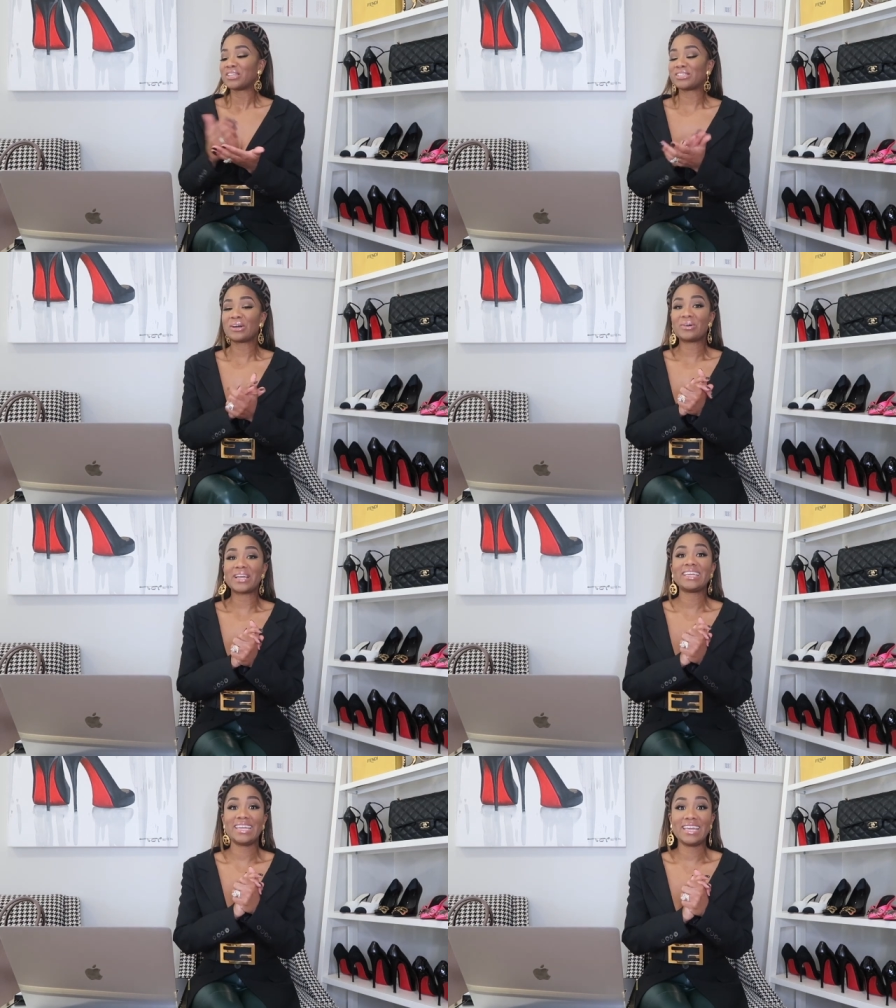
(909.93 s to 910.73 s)
So,
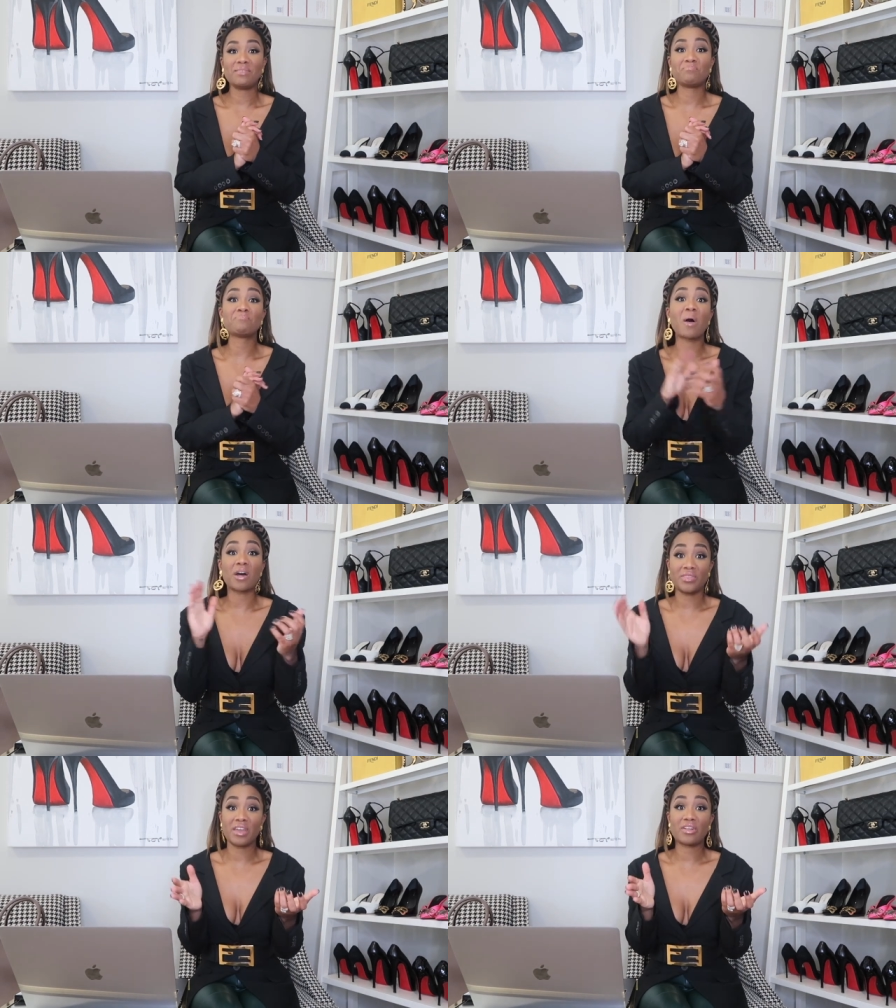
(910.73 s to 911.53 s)
and he
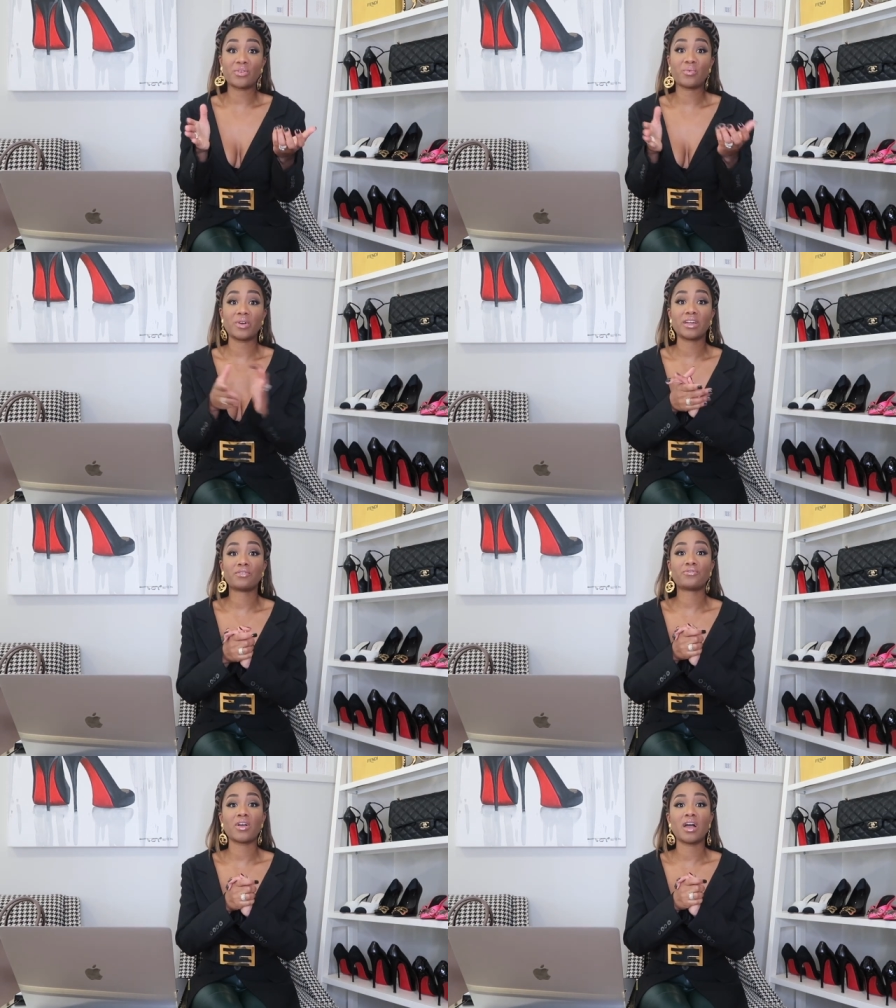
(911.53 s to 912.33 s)
bought the other one
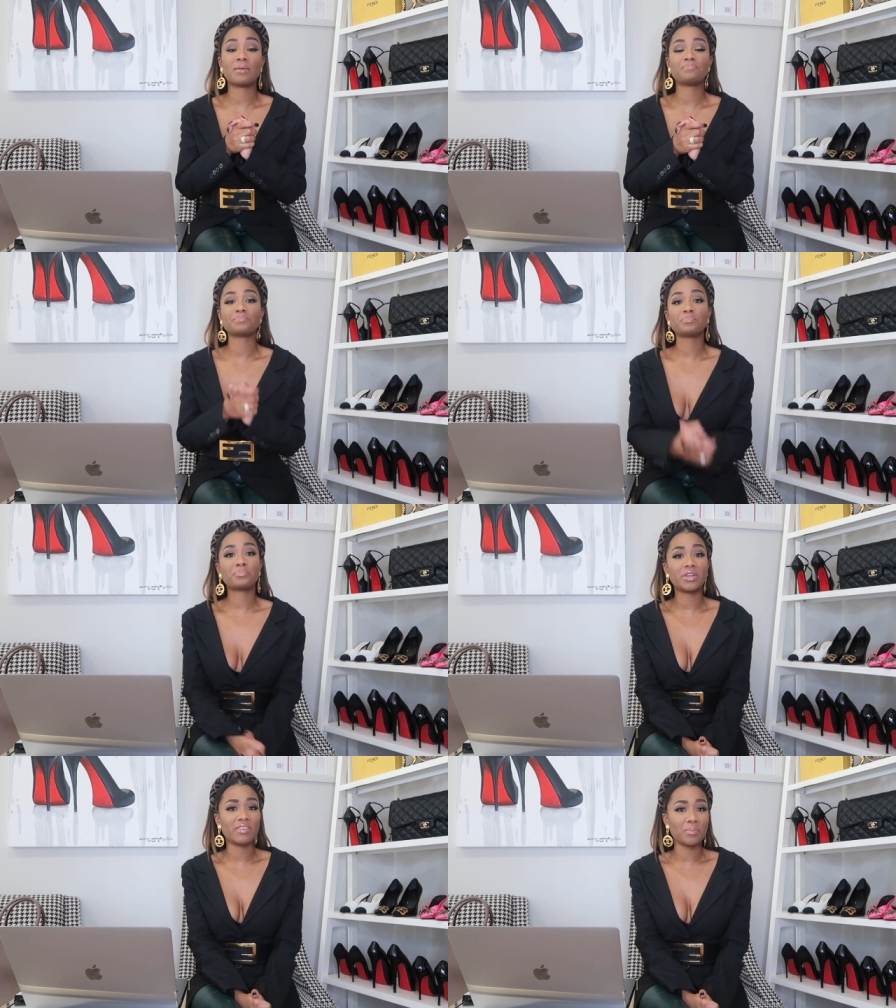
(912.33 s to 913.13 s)
from
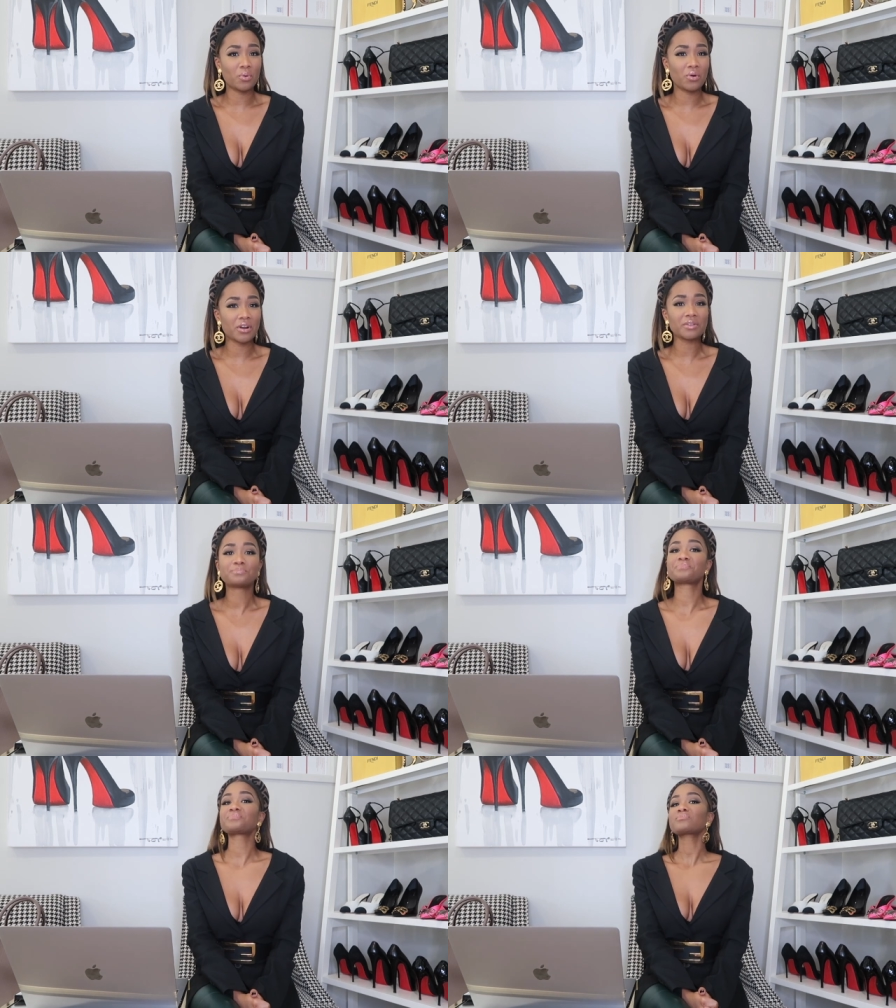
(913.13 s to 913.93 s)
Privé
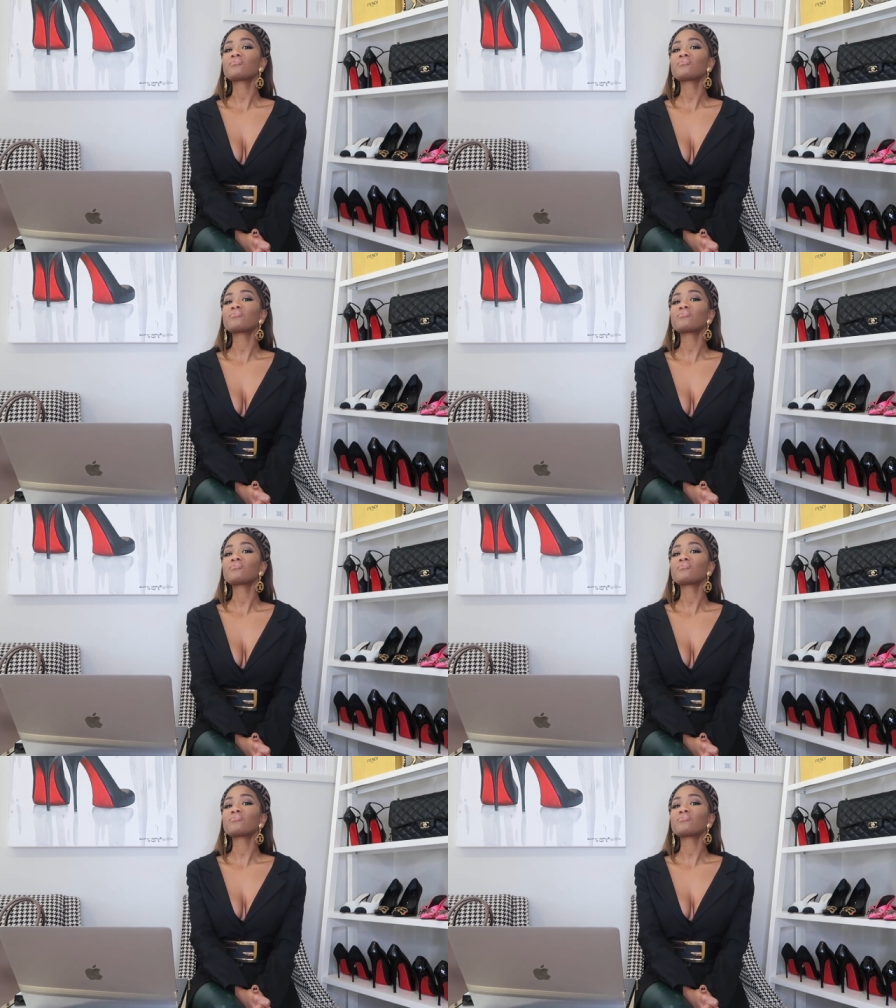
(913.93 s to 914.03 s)
Porter